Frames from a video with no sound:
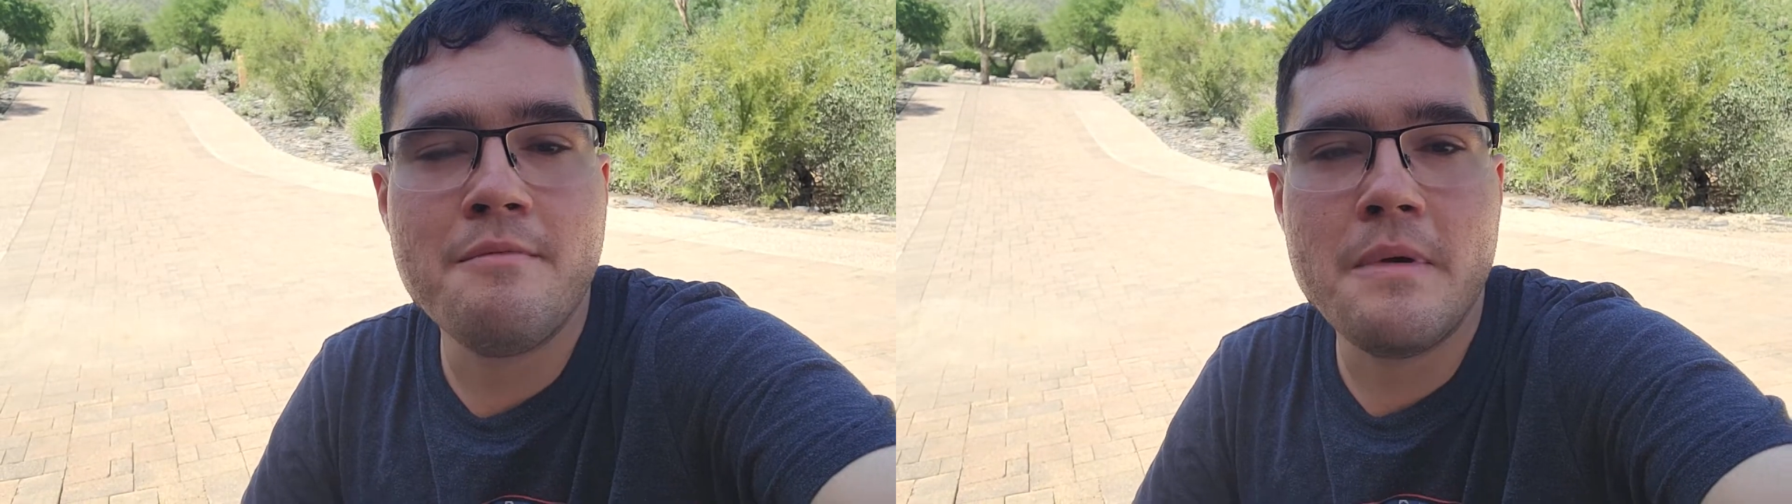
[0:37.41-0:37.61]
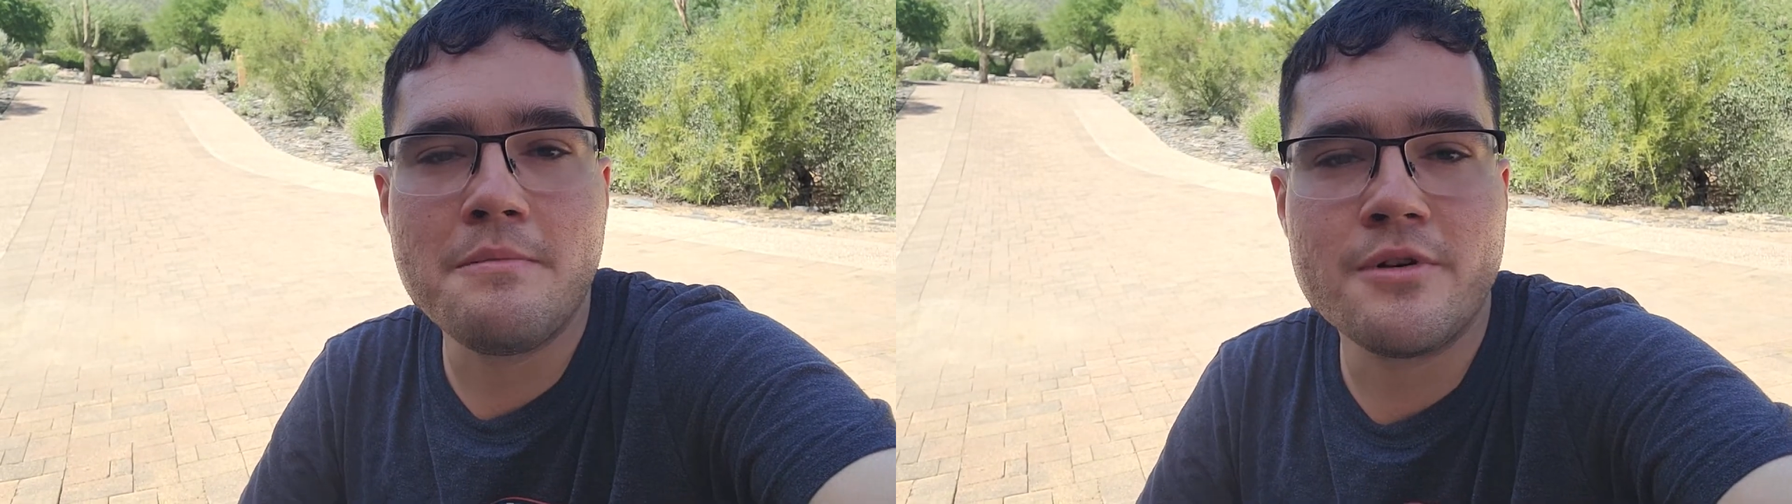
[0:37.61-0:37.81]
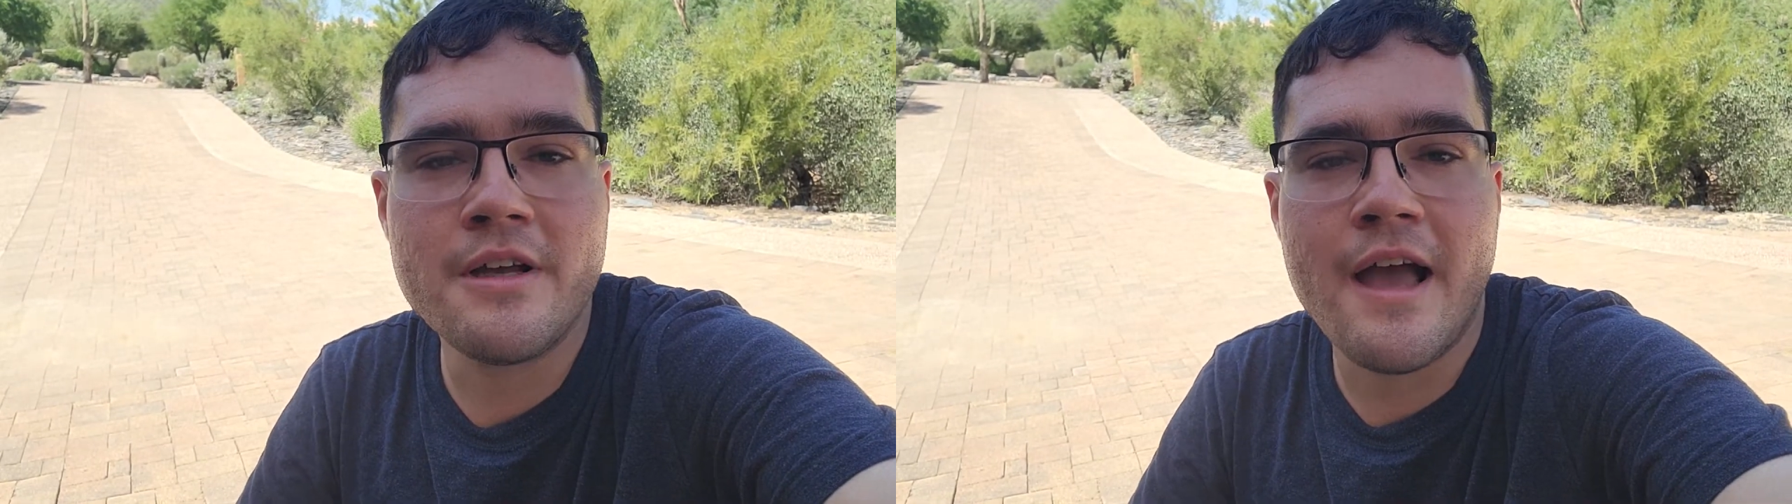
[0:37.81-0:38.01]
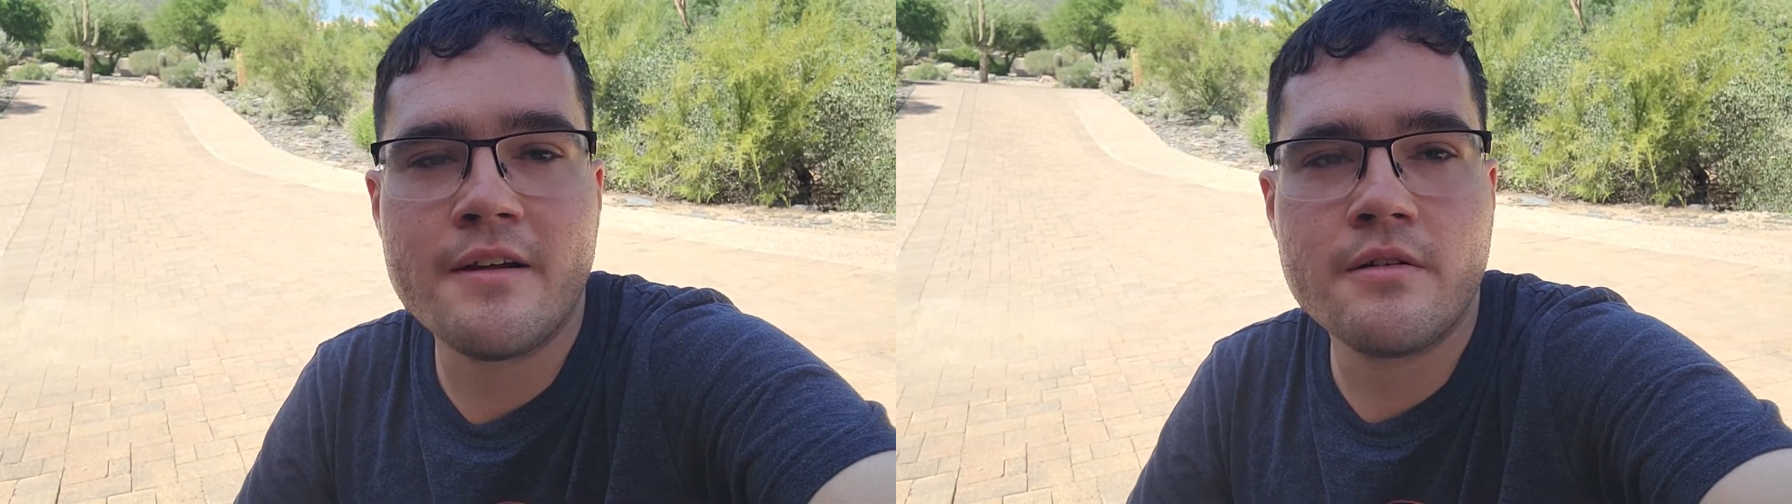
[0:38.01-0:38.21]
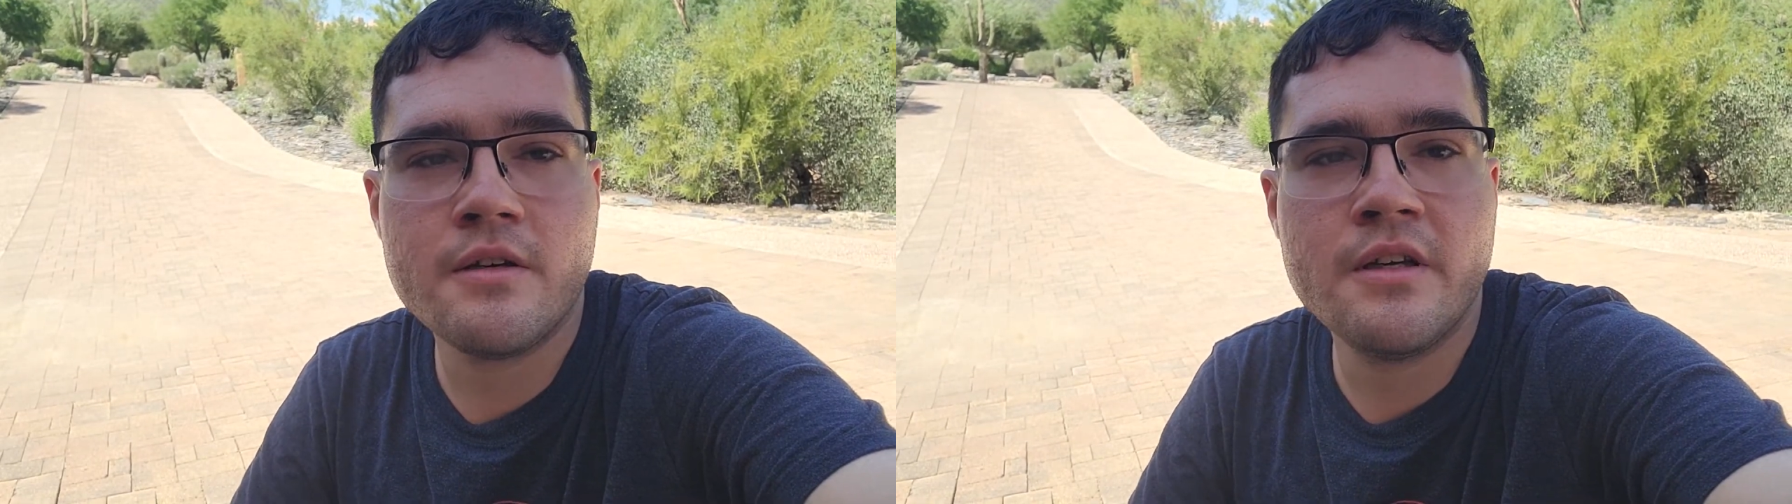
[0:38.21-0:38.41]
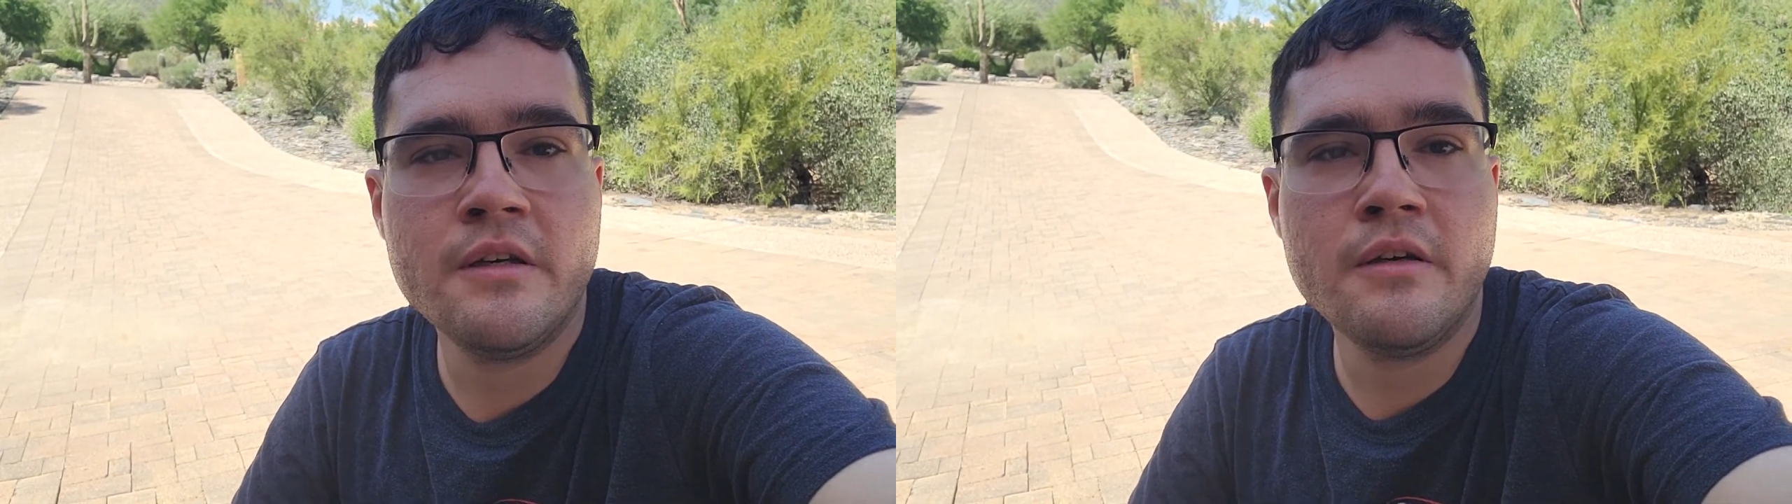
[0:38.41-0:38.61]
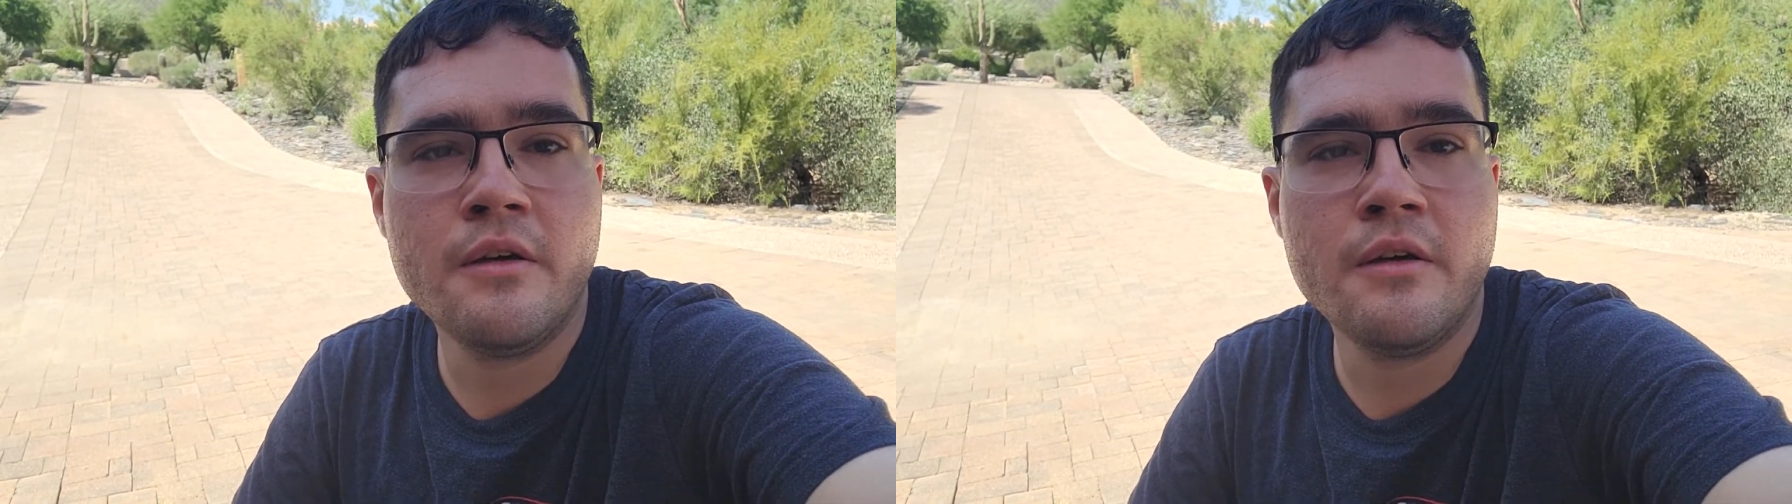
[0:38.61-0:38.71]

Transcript: a memory actually